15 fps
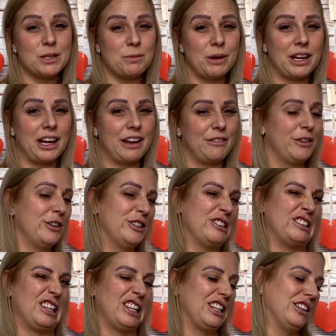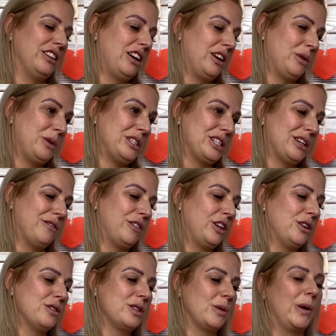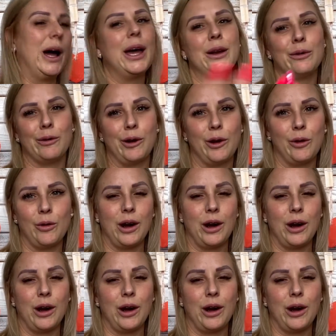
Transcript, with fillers: but I've heard that they're not always good for you, so I don't know.